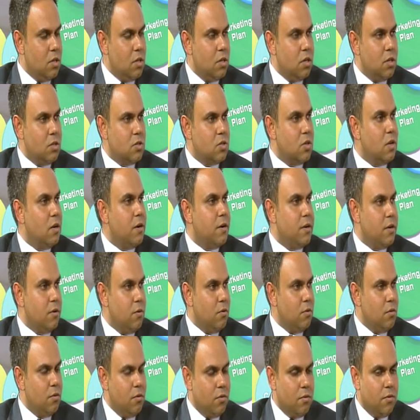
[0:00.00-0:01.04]
children
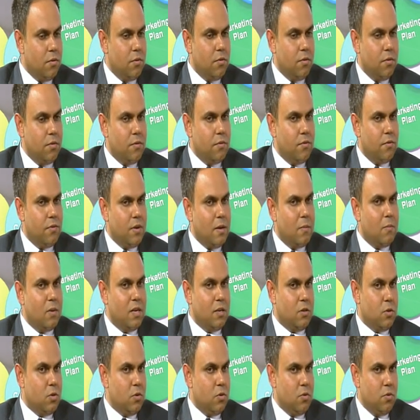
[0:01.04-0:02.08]
or
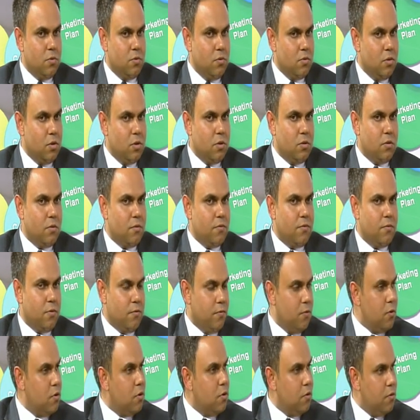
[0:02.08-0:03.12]
family to, you know,
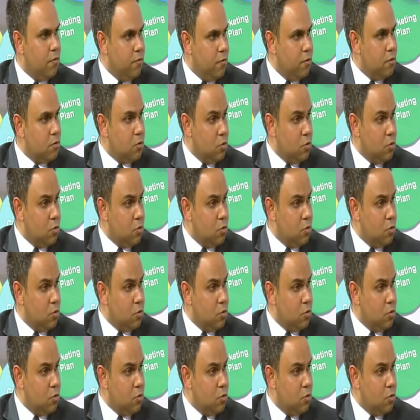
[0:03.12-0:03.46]
for to